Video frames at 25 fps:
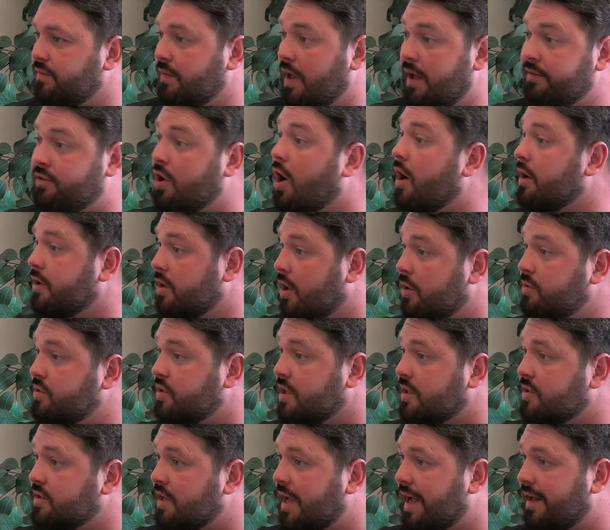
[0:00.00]
a
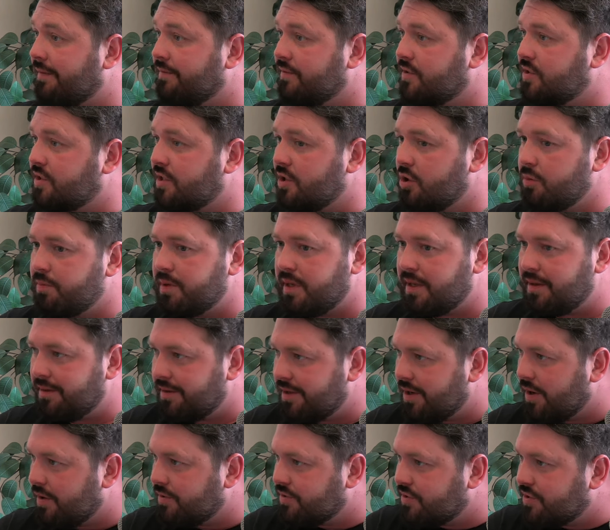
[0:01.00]
diagnosis and still be,
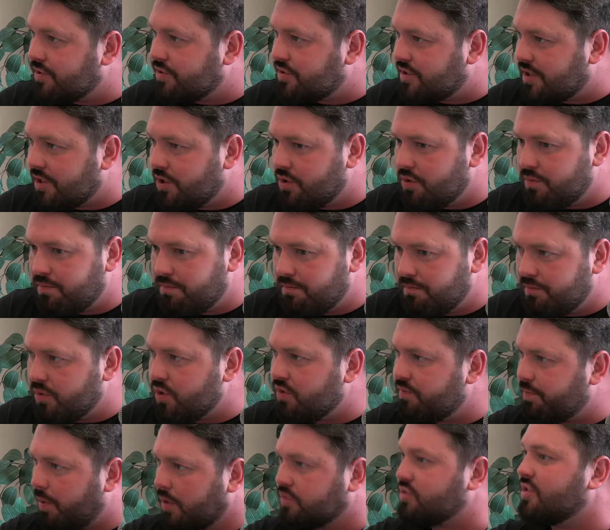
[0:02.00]
you know, still
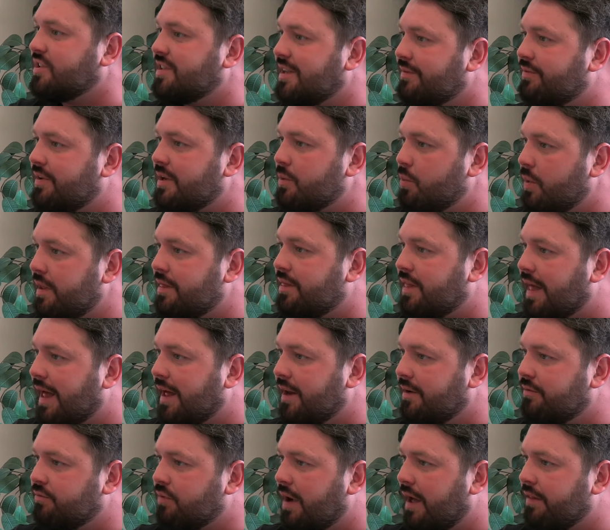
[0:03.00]
move positively with
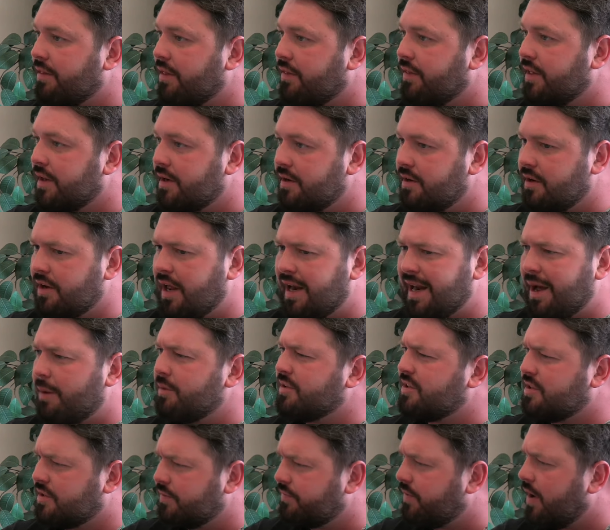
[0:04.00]
that rather than allow
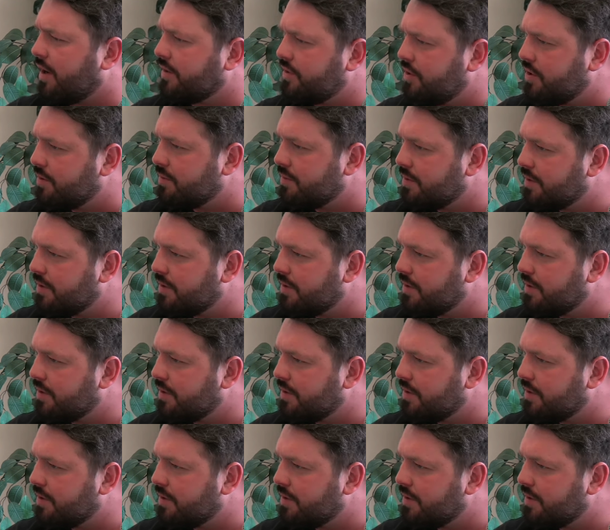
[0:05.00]
it to define you.